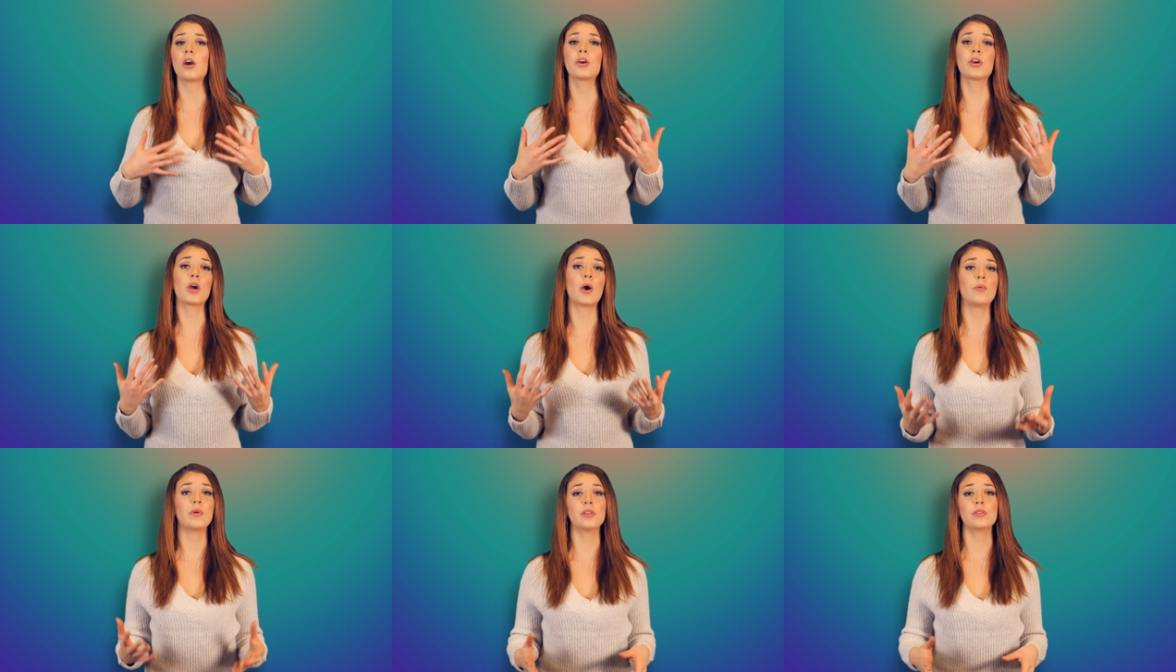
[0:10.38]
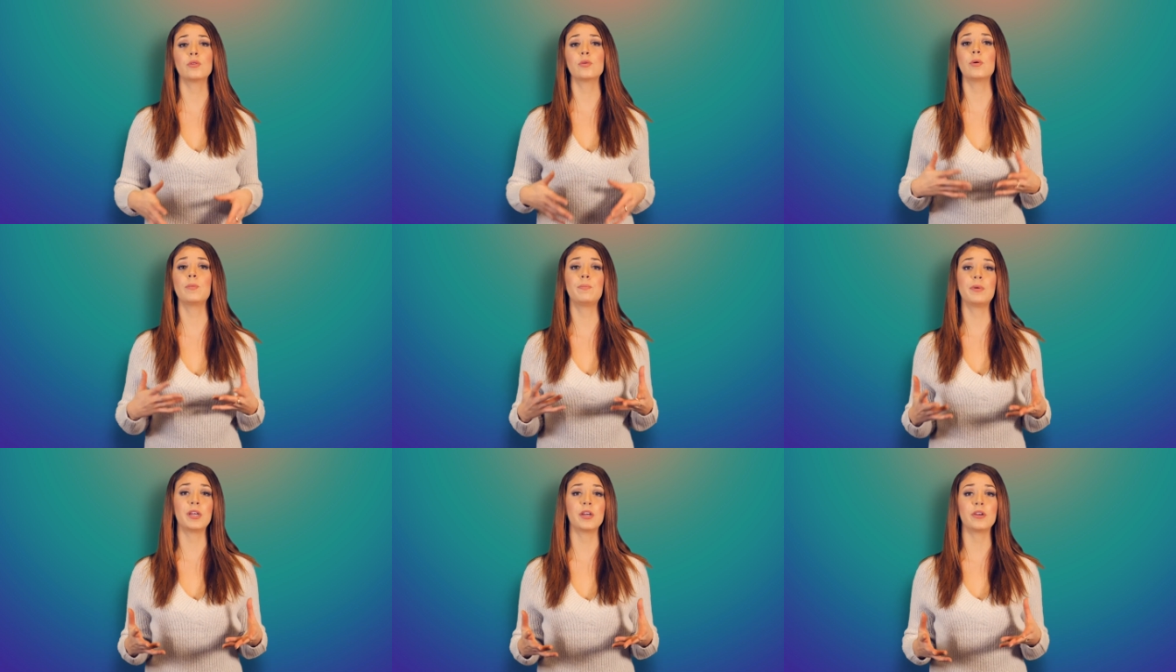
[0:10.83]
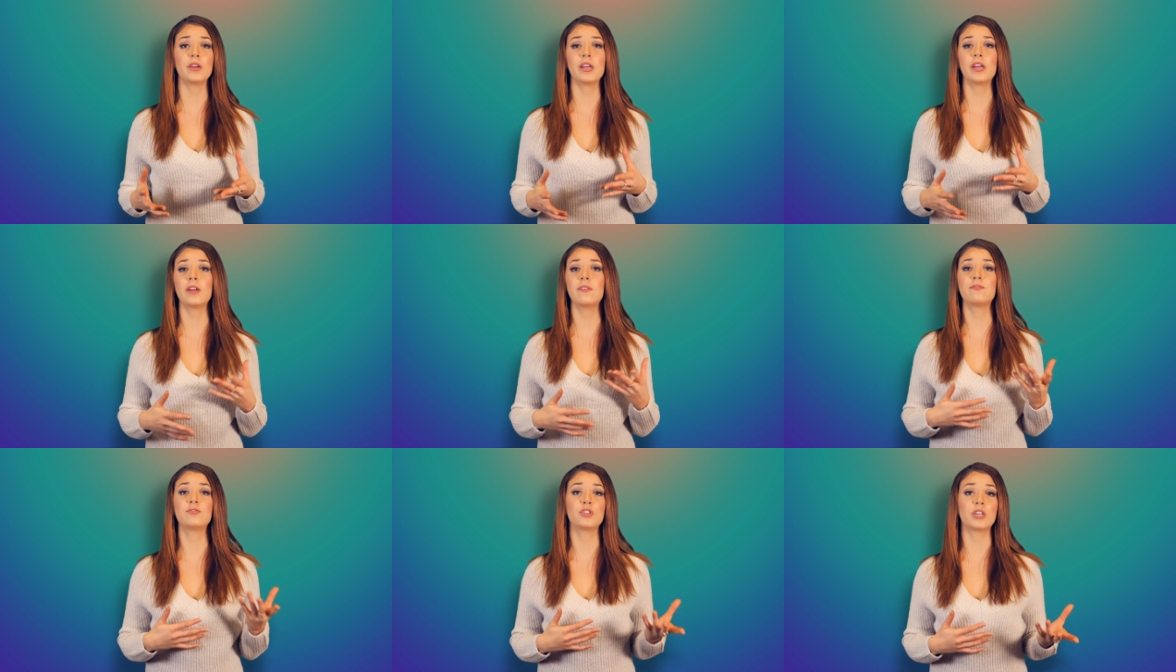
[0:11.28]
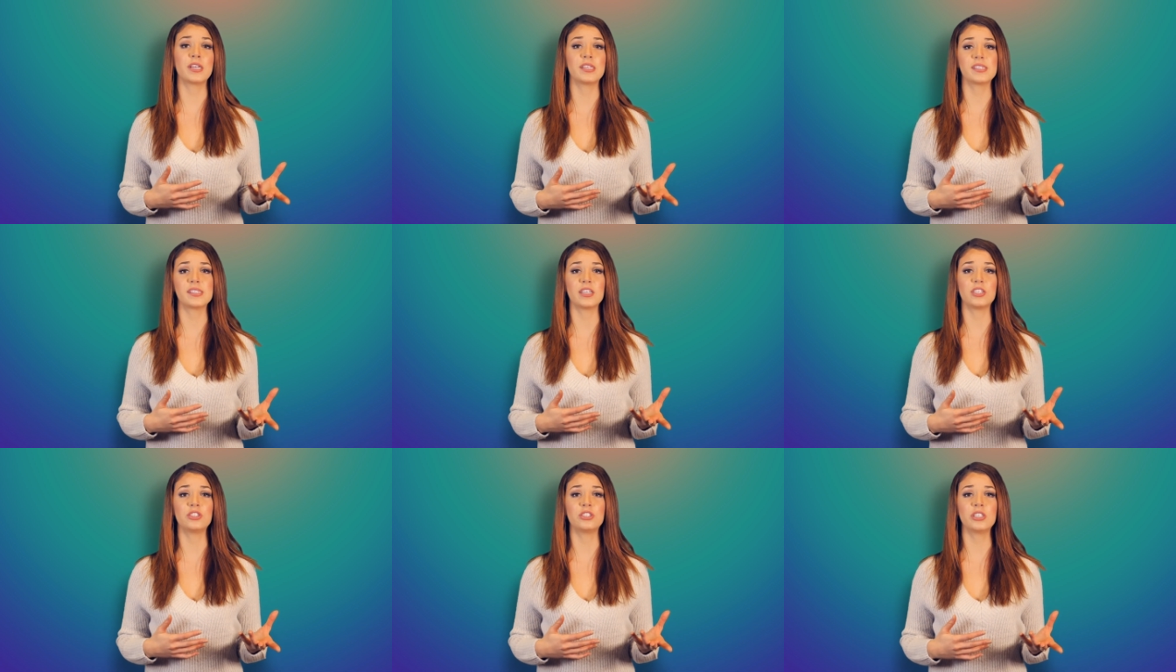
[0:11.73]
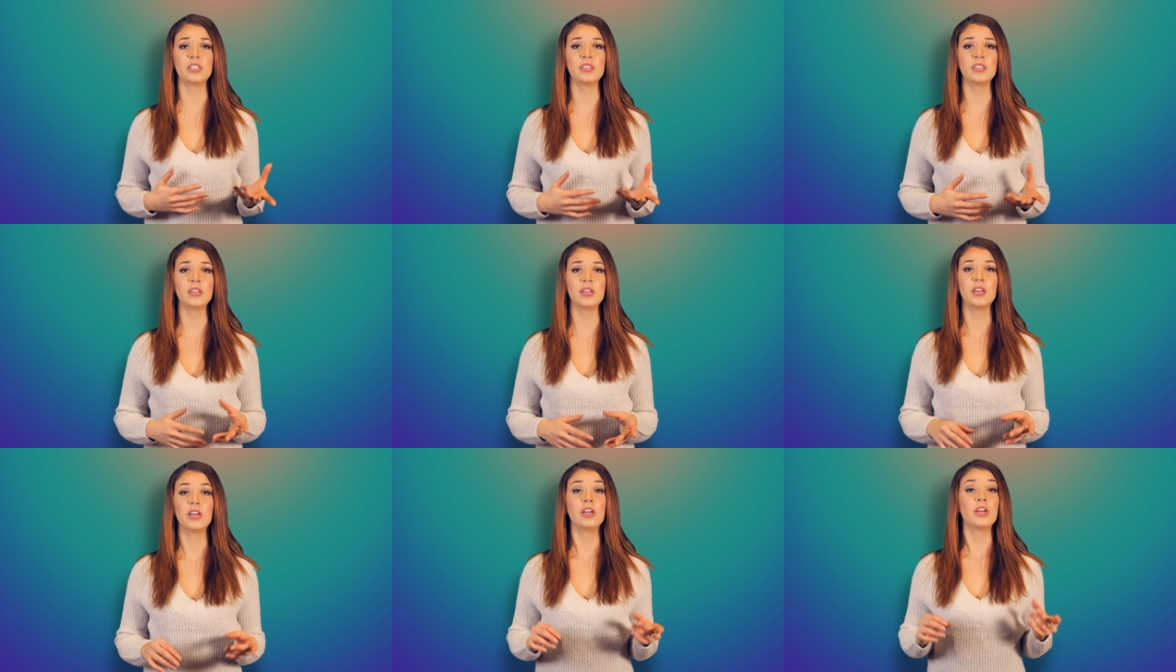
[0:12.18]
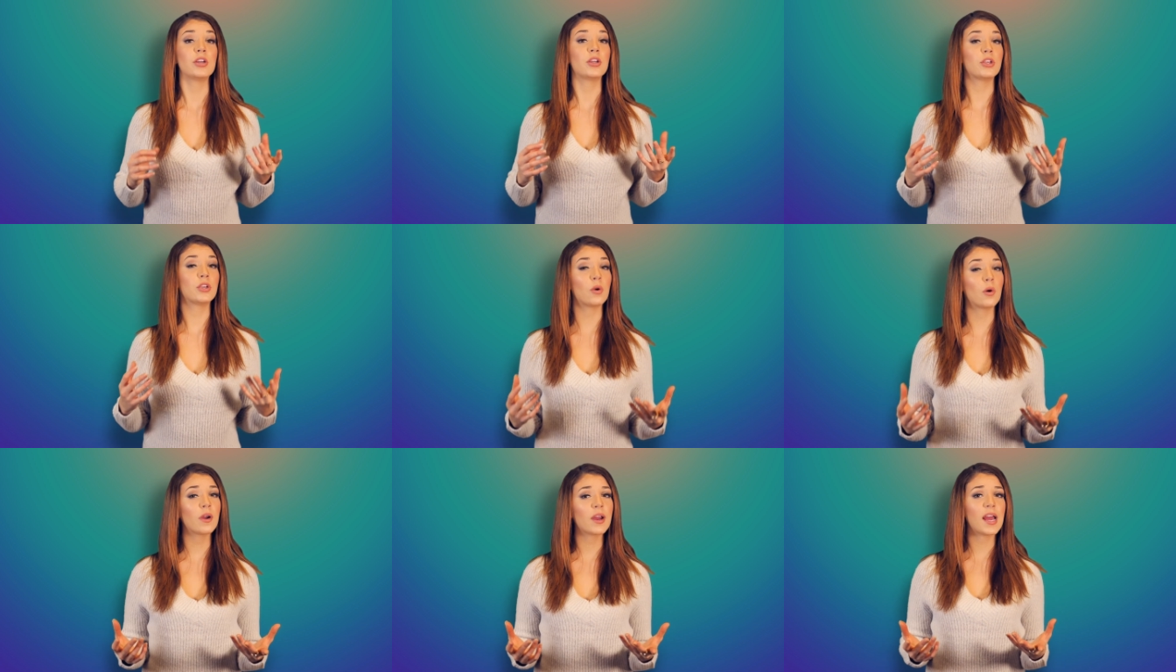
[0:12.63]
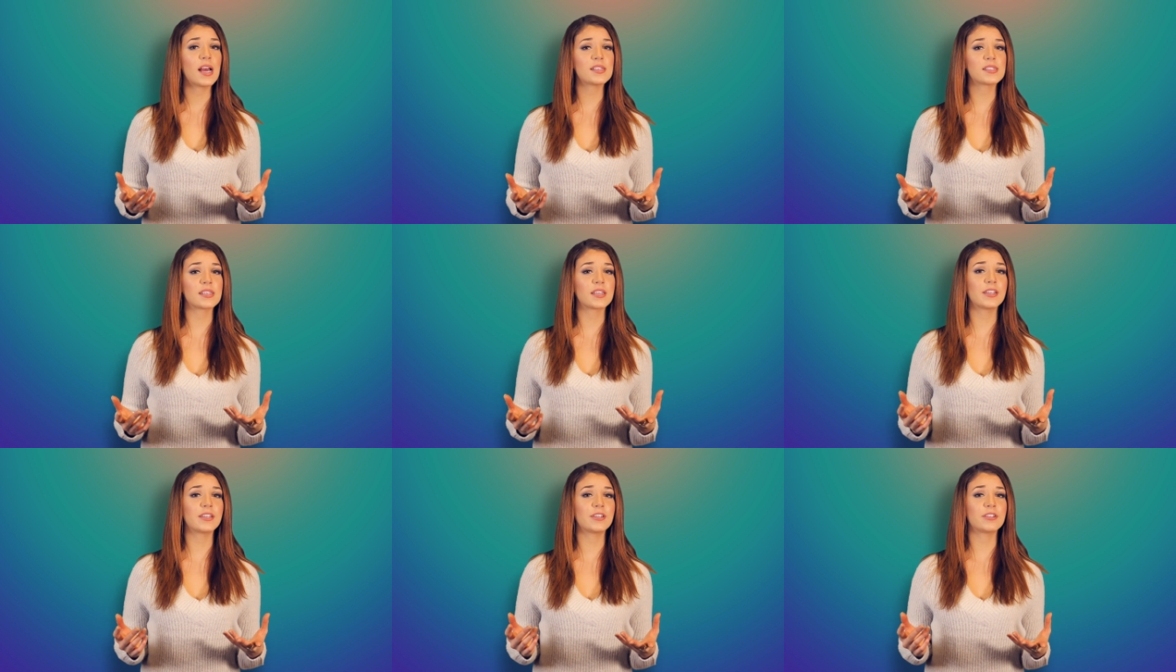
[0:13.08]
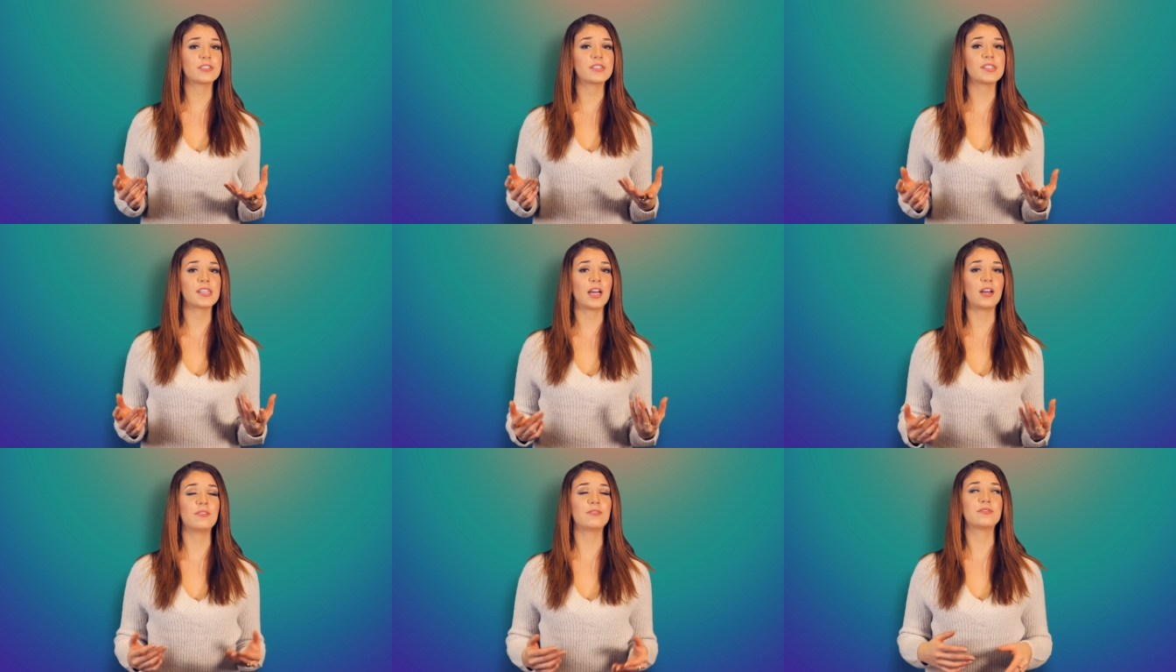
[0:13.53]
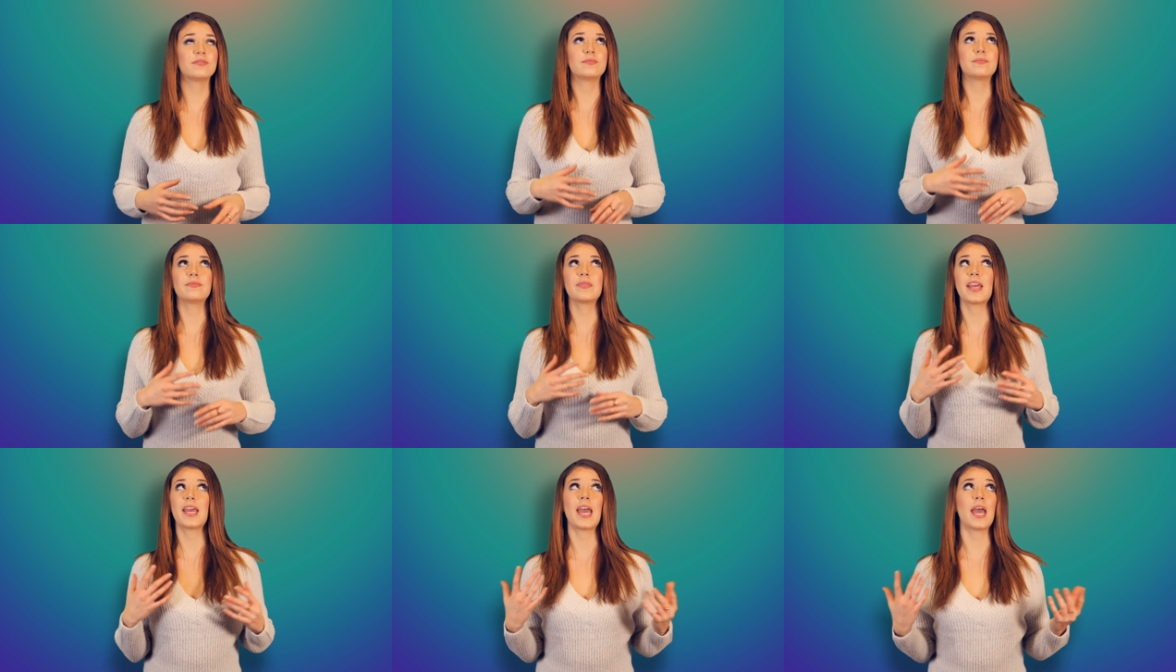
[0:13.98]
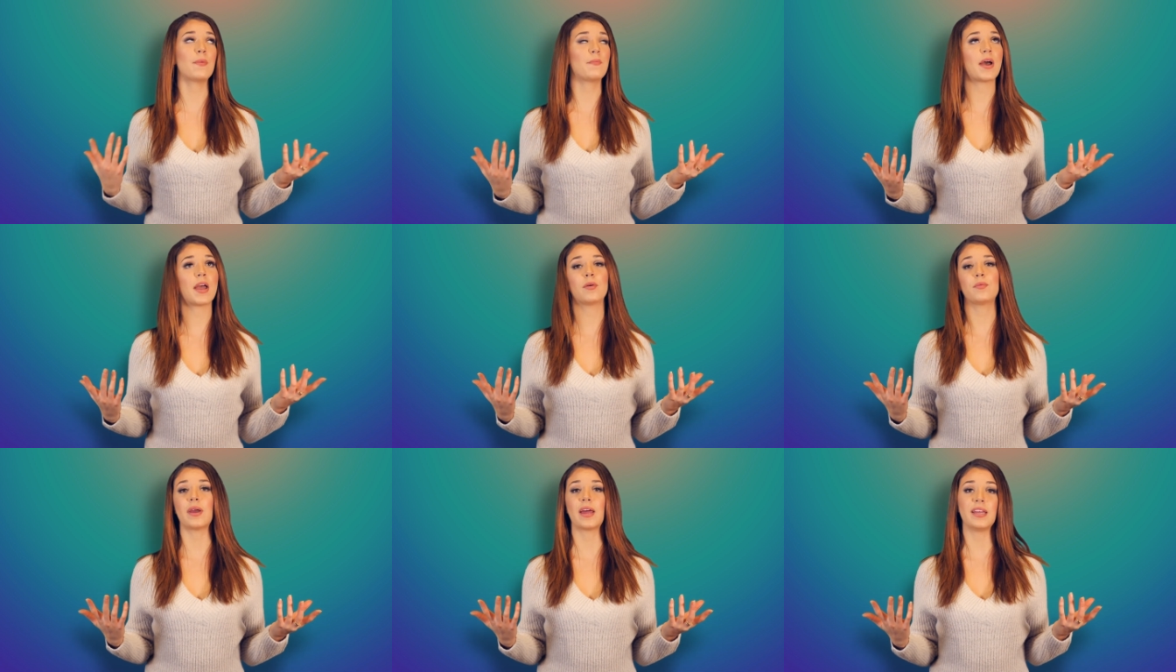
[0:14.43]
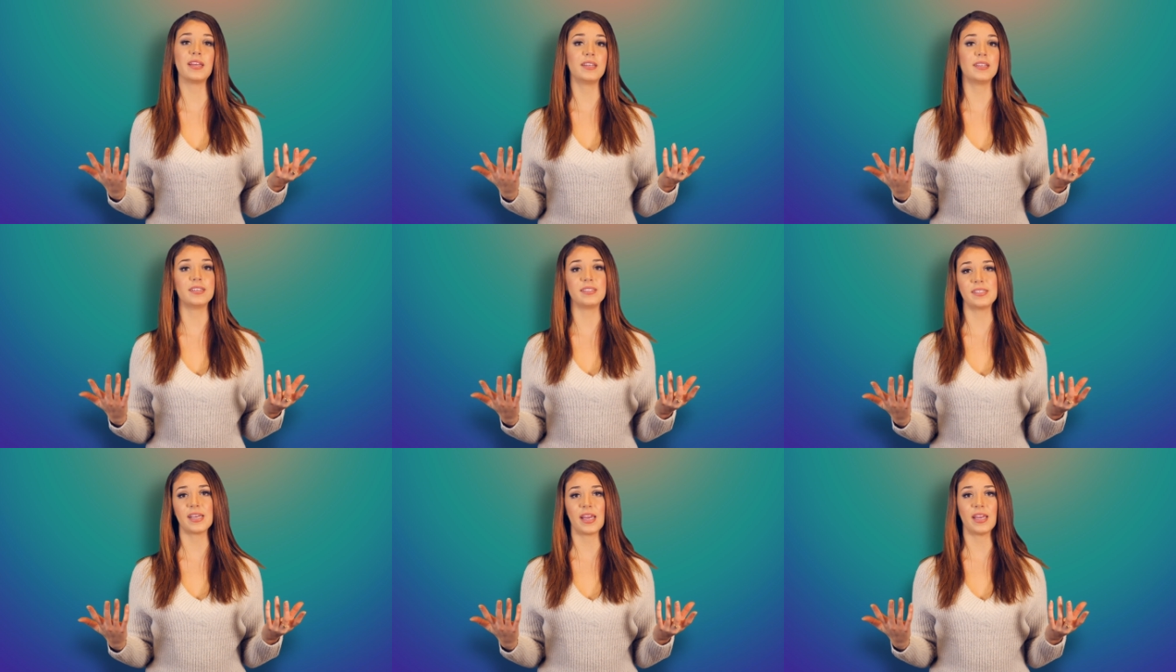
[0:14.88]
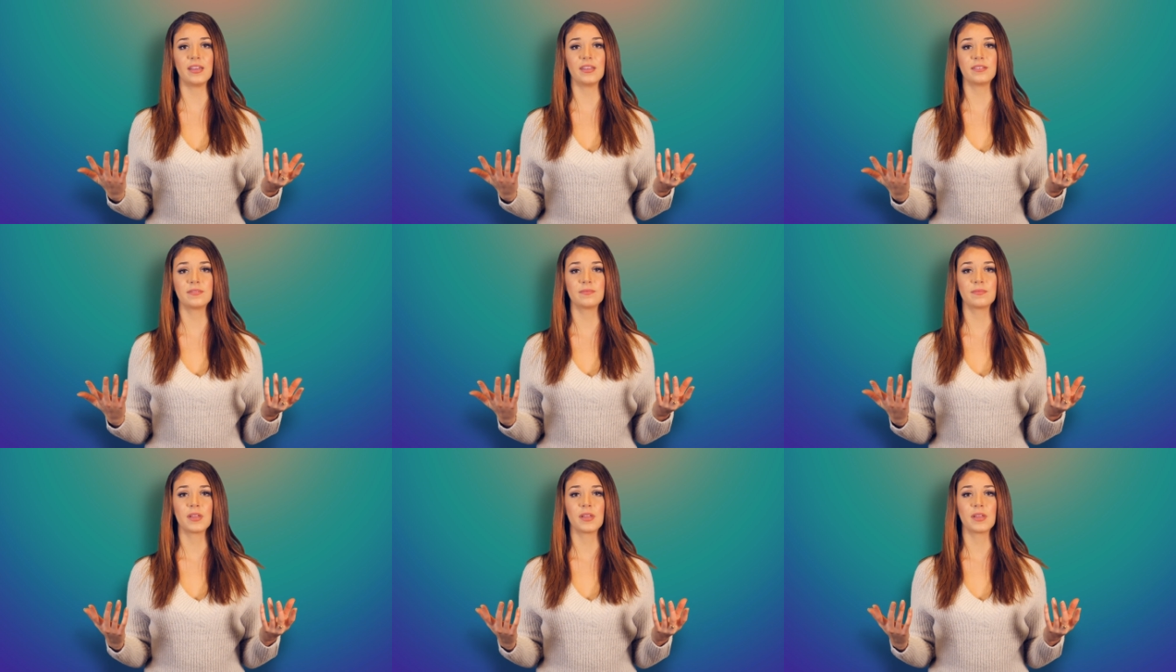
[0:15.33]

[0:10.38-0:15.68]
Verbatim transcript: are going through a period of transition, you're asking yourself, am I ready to date?